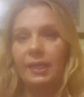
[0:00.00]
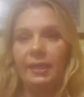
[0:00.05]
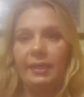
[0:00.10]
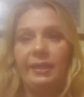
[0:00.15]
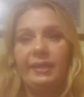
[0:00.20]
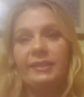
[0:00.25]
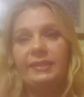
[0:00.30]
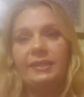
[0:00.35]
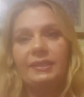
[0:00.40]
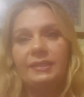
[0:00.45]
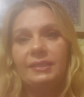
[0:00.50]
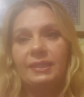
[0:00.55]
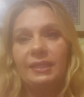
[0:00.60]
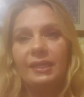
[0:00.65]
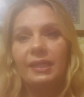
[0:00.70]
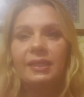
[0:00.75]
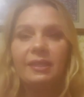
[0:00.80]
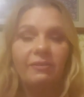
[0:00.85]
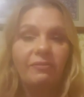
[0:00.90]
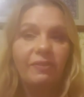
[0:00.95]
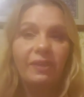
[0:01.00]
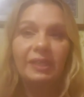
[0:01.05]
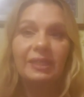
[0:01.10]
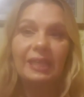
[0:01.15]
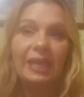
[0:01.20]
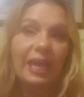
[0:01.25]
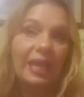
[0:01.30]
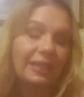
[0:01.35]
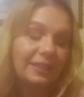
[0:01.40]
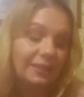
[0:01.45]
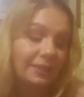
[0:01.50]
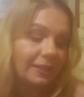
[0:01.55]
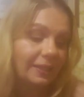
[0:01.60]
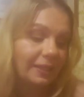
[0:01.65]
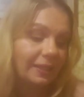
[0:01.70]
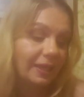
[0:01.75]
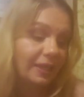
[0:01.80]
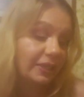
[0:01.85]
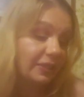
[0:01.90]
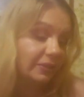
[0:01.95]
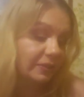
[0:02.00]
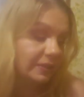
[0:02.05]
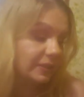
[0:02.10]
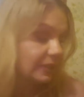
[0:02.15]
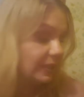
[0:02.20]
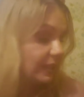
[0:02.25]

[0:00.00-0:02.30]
It didn't say anything fantastic. I used